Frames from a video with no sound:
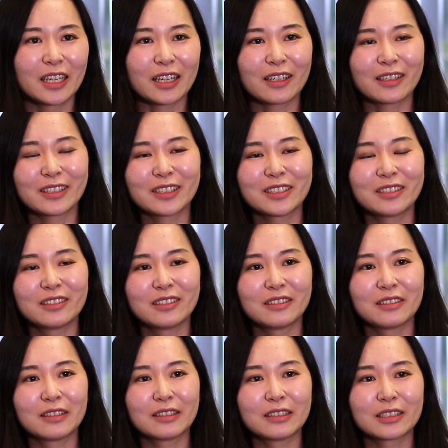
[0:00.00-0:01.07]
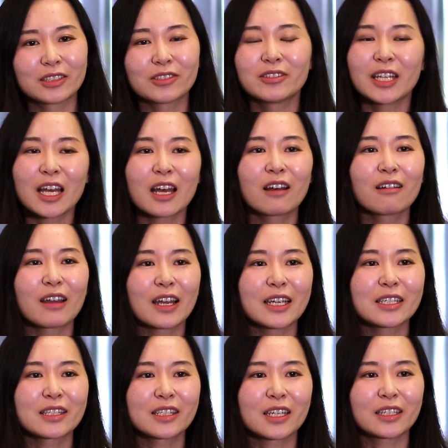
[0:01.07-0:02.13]
And so now
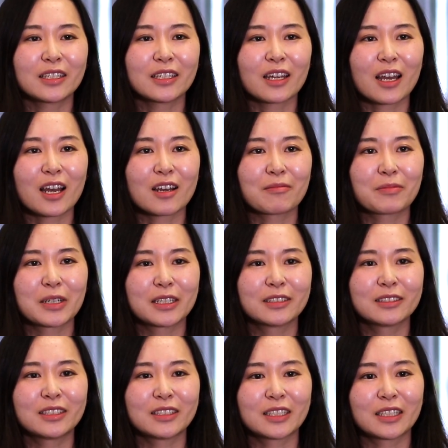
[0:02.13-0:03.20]
I study about